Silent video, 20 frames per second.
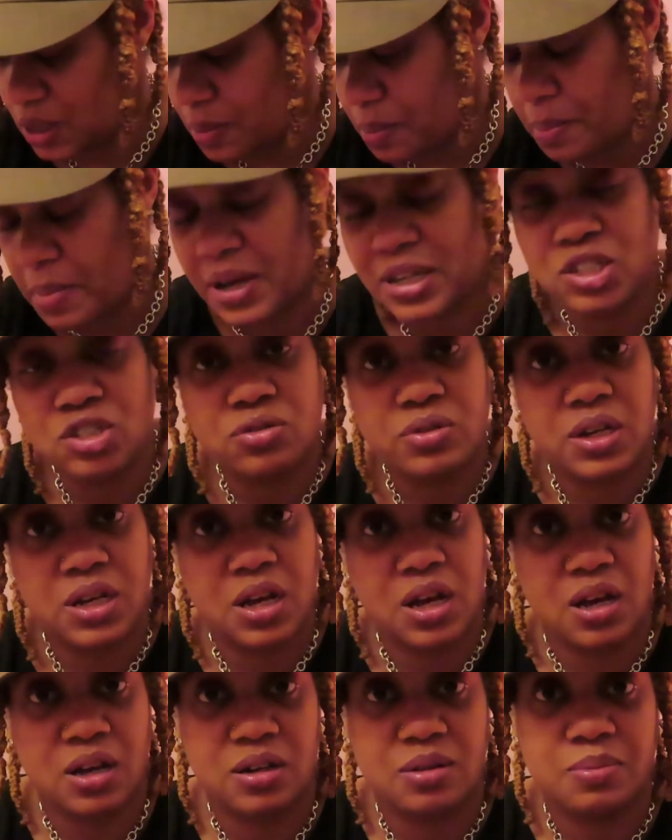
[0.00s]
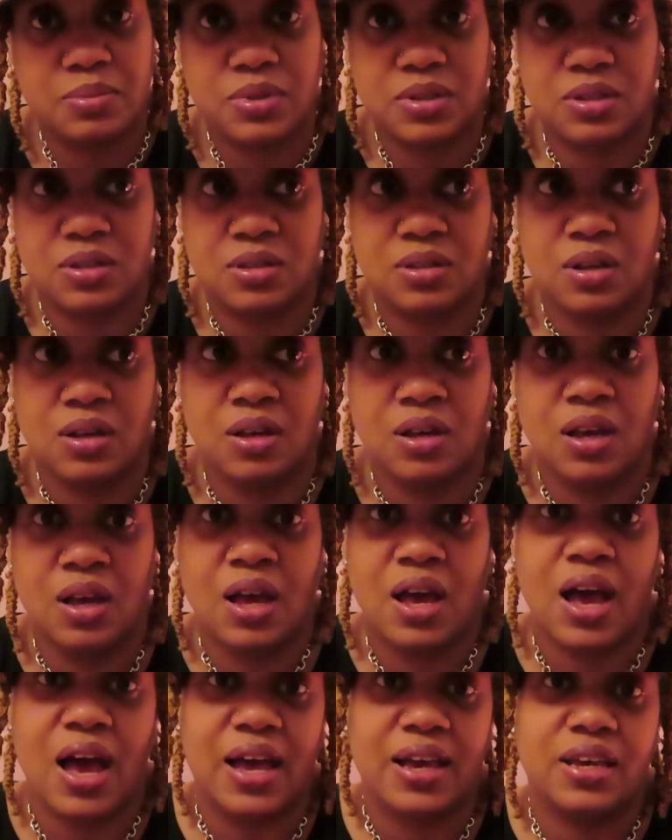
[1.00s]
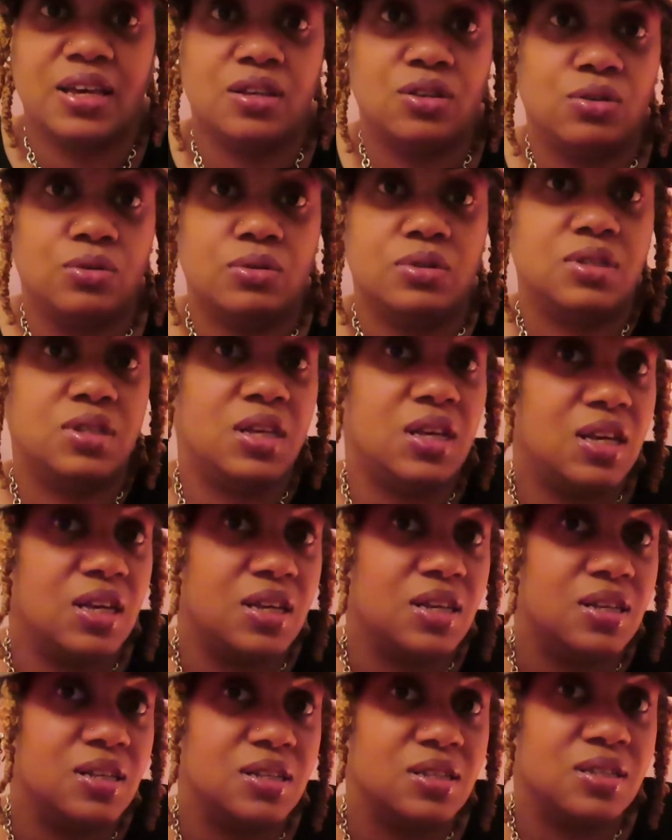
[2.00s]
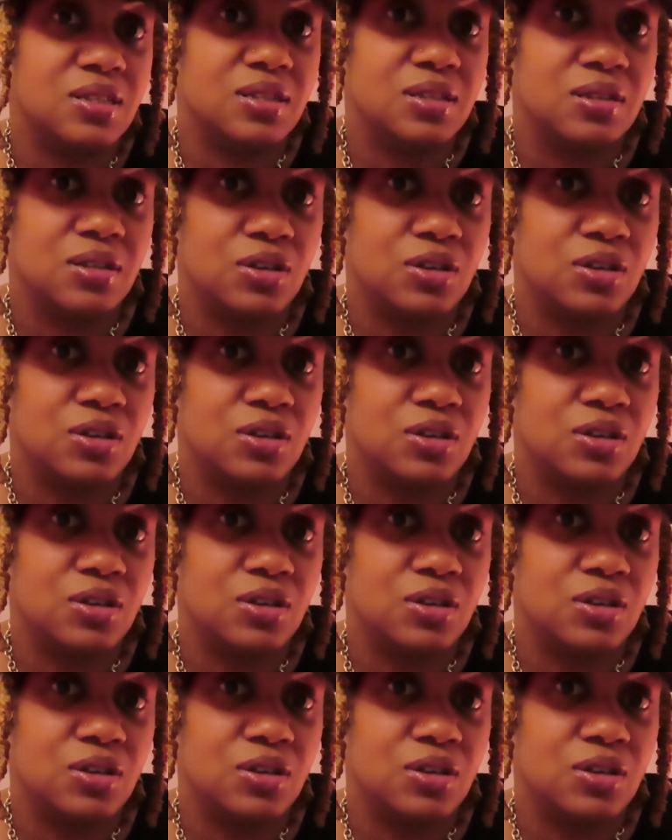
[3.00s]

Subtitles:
measuring cups, I can use these,